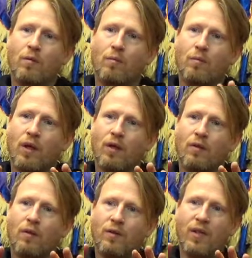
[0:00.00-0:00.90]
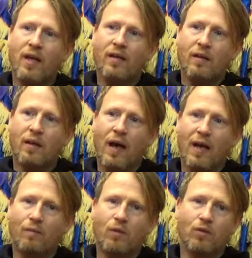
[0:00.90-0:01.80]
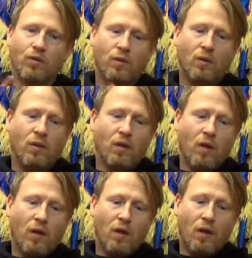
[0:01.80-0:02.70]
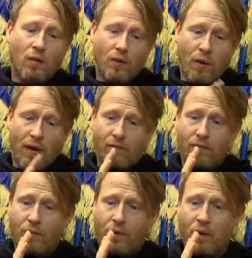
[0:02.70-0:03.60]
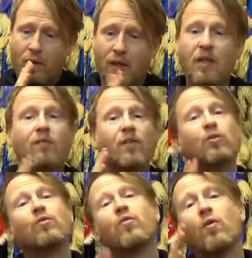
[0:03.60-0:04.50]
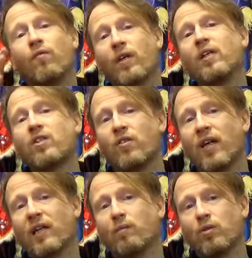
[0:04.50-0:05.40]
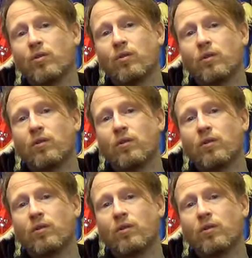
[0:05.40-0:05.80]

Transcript: But the 10 animals, you have an individual form for each of the animals.